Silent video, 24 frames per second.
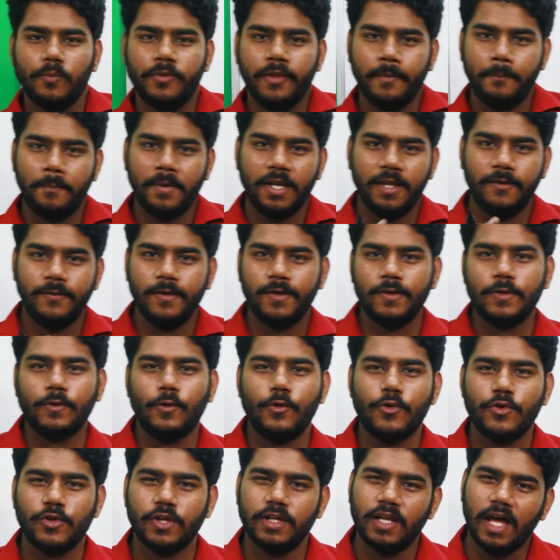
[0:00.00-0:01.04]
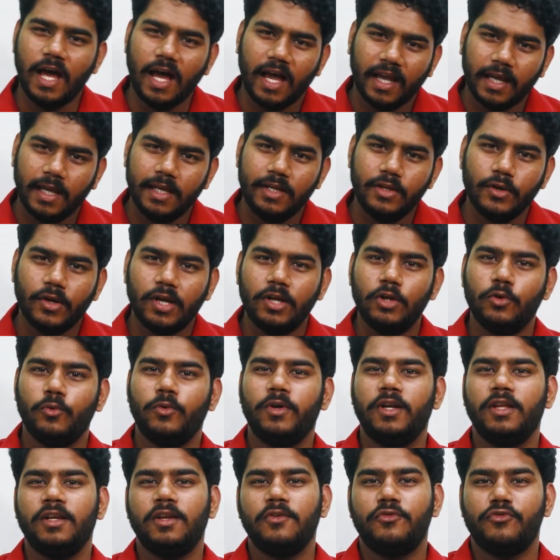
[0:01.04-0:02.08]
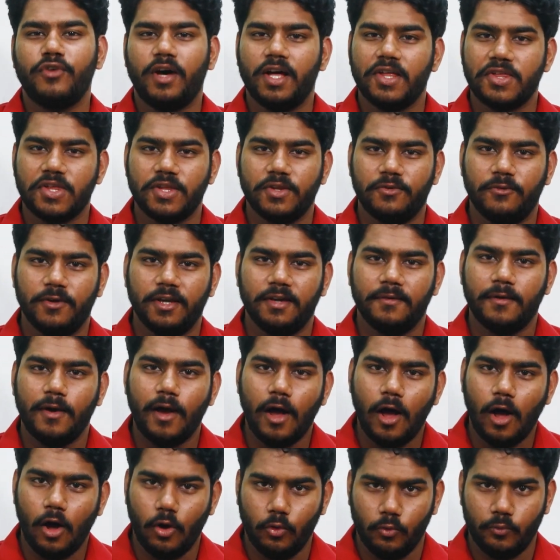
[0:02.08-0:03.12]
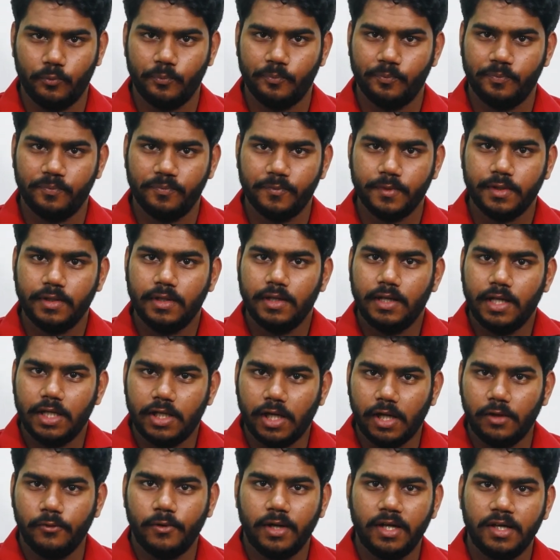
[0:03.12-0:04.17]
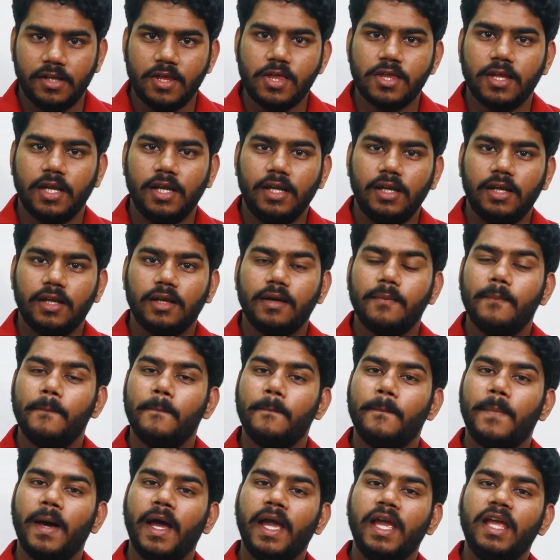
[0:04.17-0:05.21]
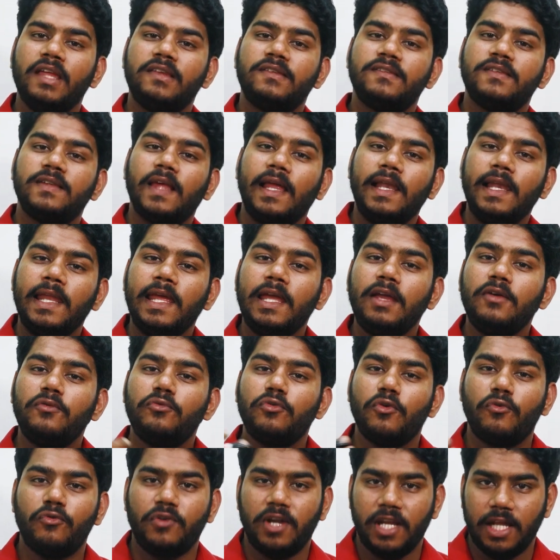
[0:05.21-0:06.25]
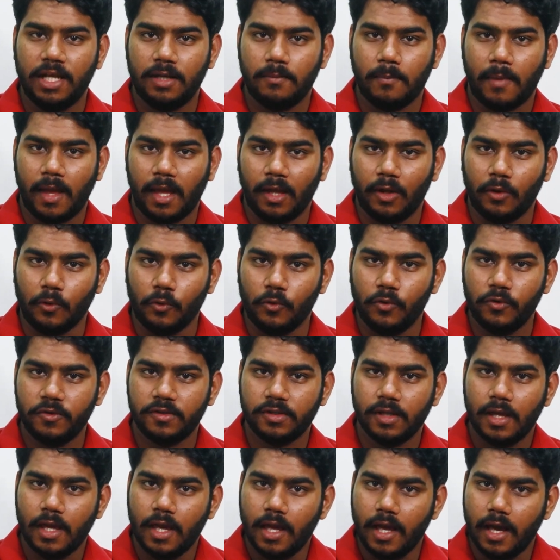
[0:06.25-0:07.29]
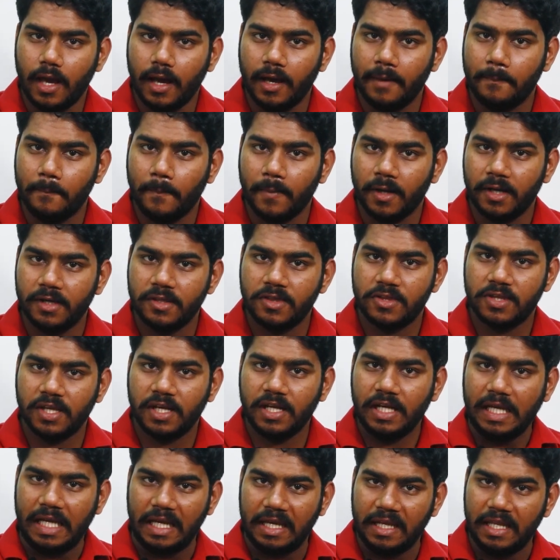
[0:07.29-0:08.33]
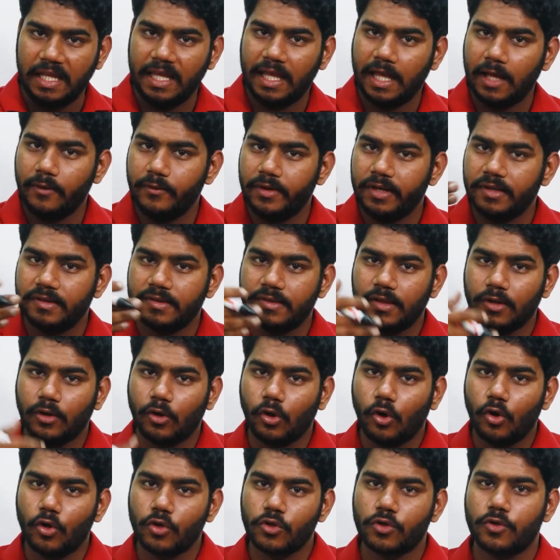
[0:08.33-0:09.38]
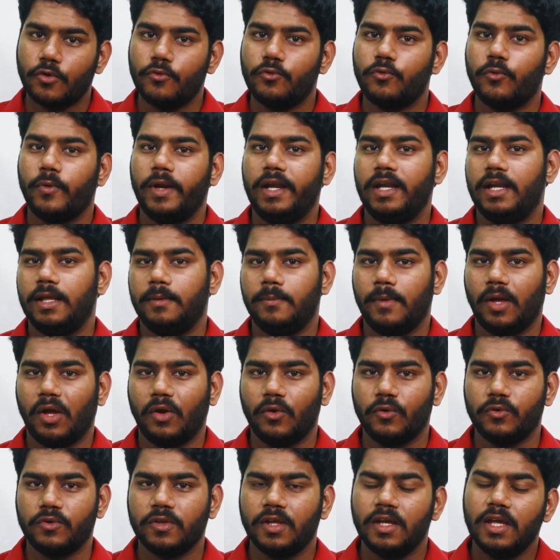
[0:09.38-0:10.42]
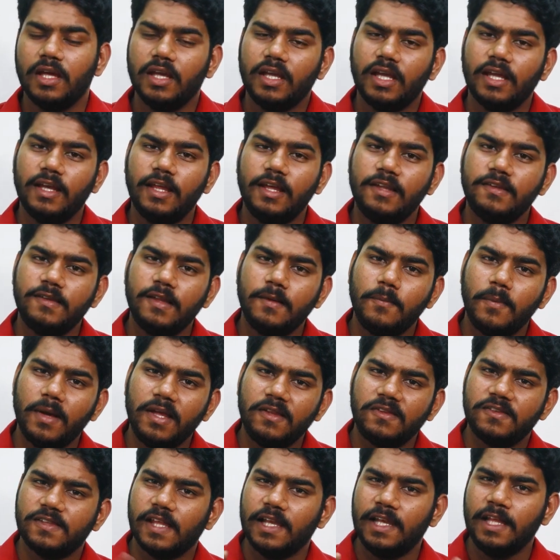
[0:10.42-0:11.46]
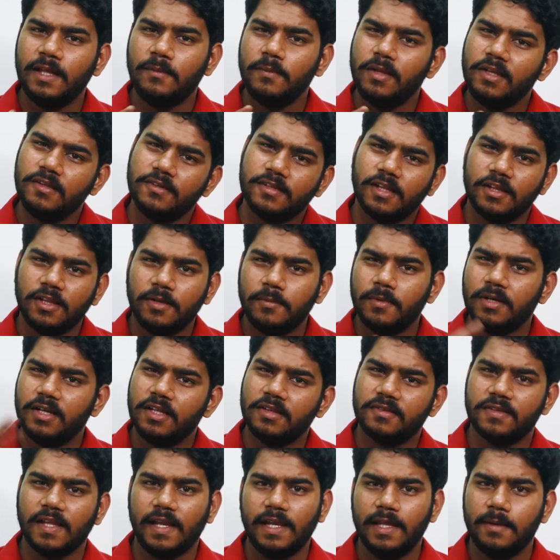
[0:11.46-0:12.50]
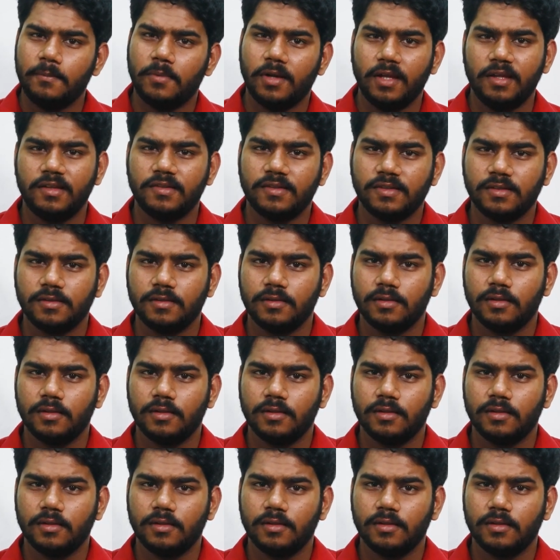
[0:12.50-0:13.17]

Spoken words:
the previous question, again you can do it in a faster way. How? Try to understand. By selling 15 mangoes, a merchant recovers the cost of 20 mangoes. Can I say by selling means nothing but his selling price?